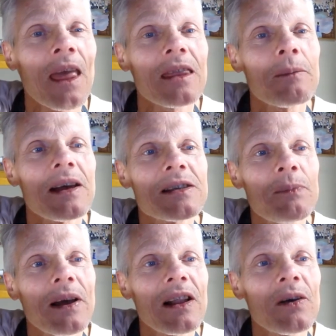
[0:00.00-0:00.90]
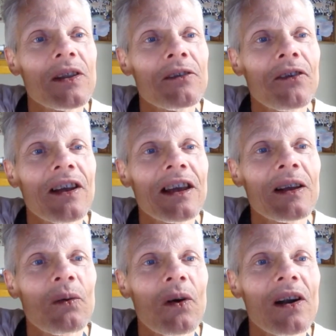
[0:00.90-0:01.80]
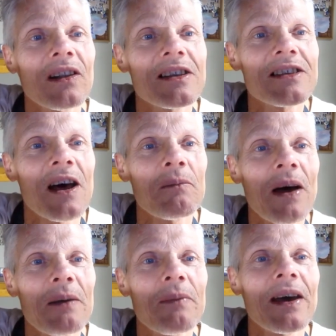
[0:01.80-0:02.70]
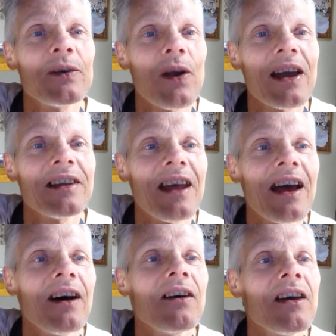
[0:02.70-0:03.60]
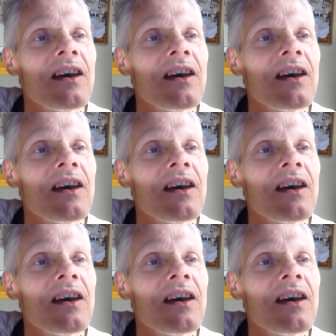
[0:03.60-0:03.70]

The best pillow in the freaking world is on my bed right now.